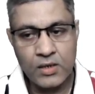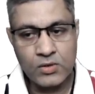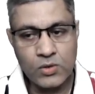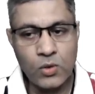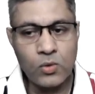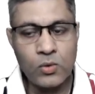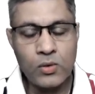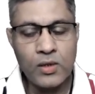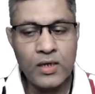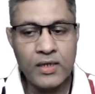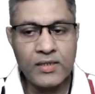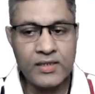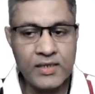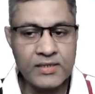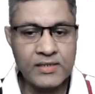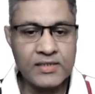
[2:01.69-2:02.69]
So
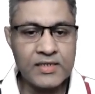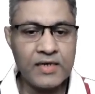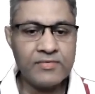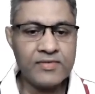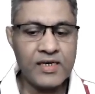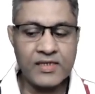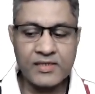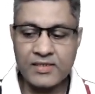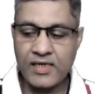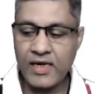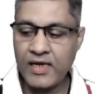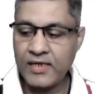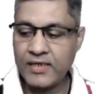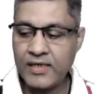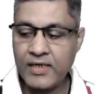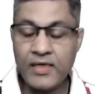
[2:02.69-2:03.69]
this gives us
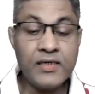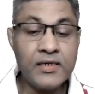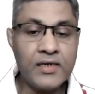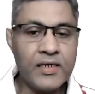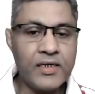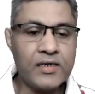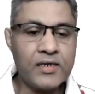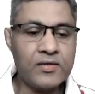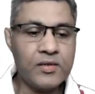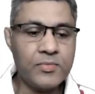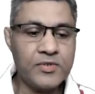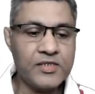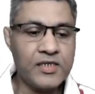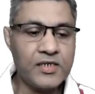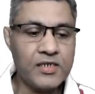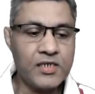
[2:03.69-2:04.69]
an incorrect
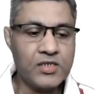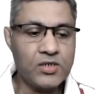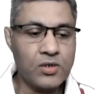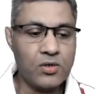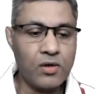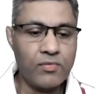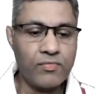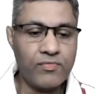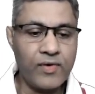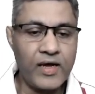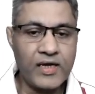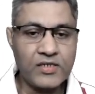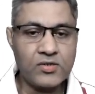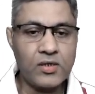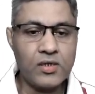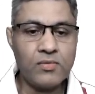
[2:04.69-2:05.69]
representation of
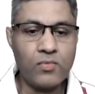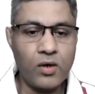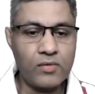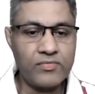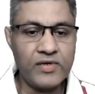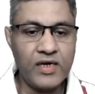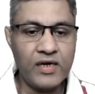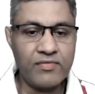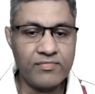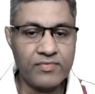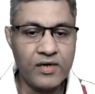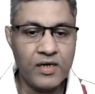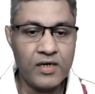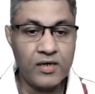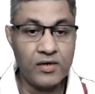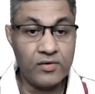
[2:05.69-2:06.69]
actually what we have
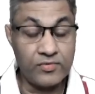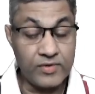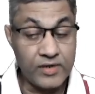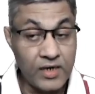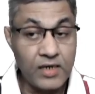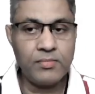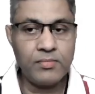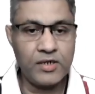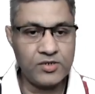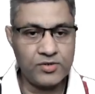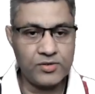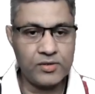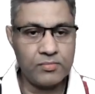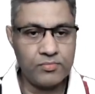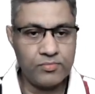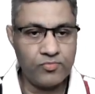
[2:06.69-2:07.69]
really
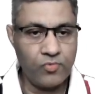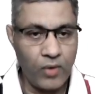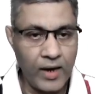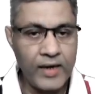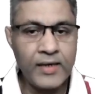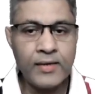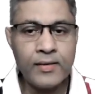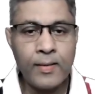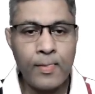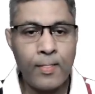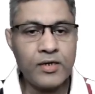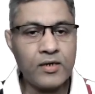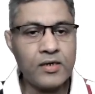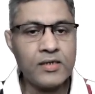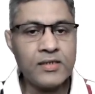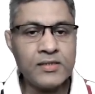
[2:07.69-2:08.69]
measured. Why?
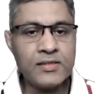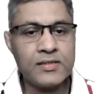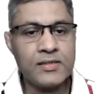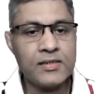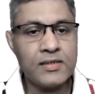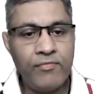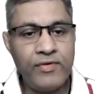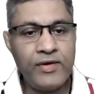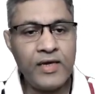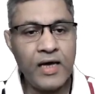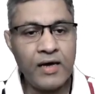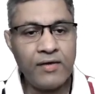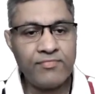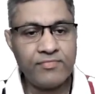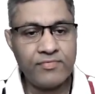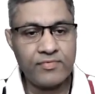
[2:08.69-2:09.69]
Because we
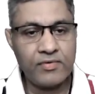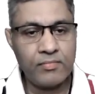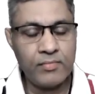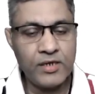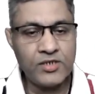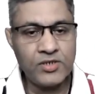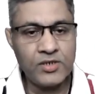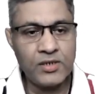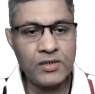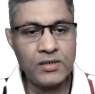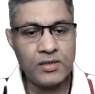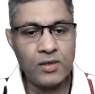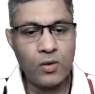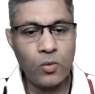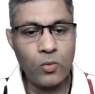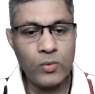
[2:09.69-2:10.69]
have
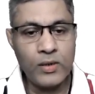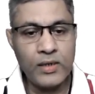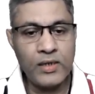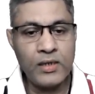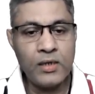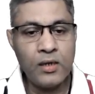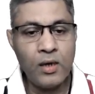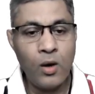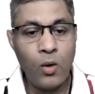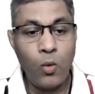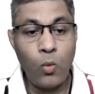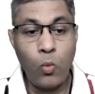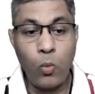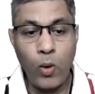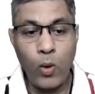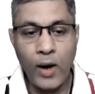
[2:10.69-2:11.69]
measured only
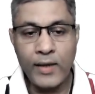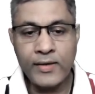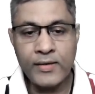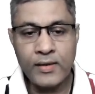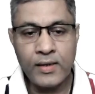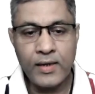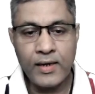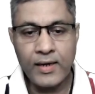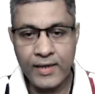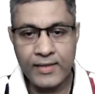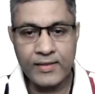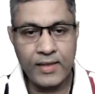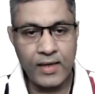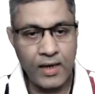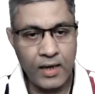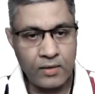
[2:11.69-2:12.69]
one
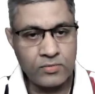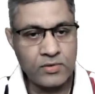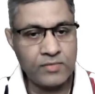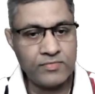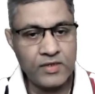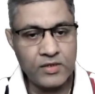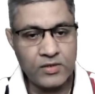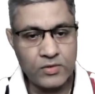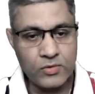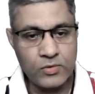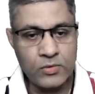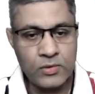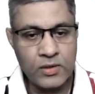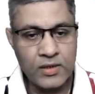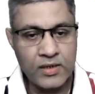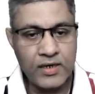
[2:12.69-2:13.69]
length out of the
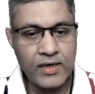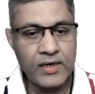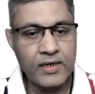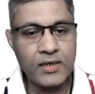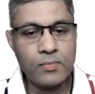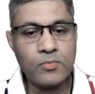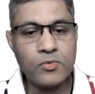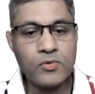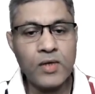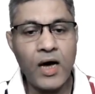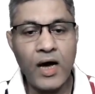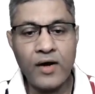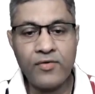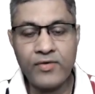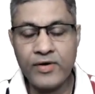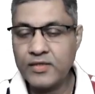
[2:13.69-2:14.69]
2 correct up to the
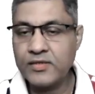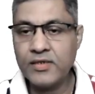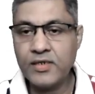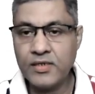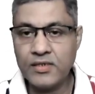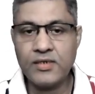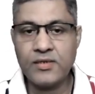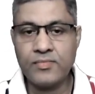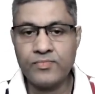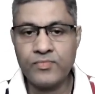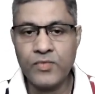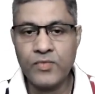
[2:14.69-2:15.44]
100th digit.